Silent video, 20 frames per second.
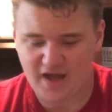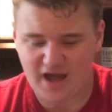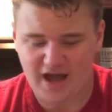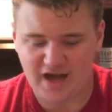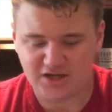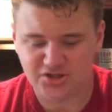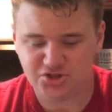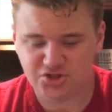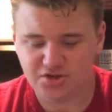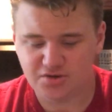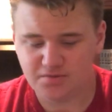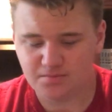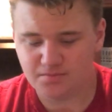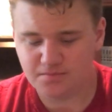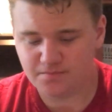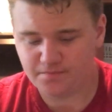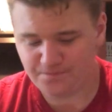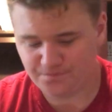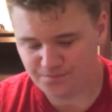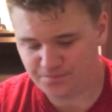action
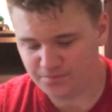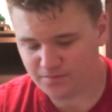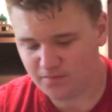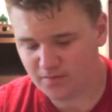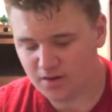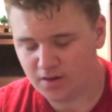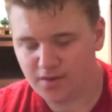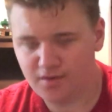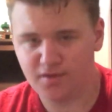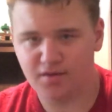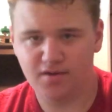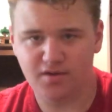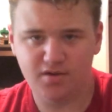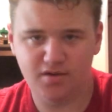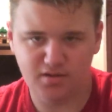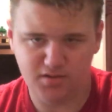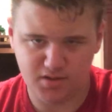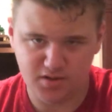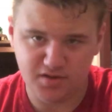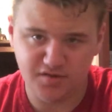
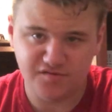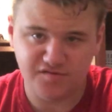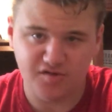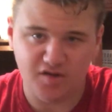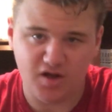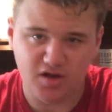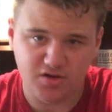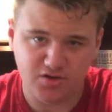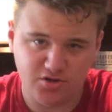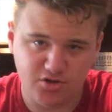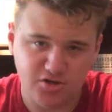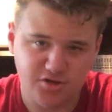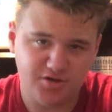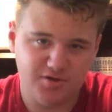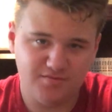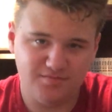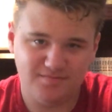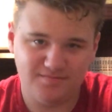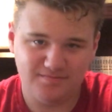is not good.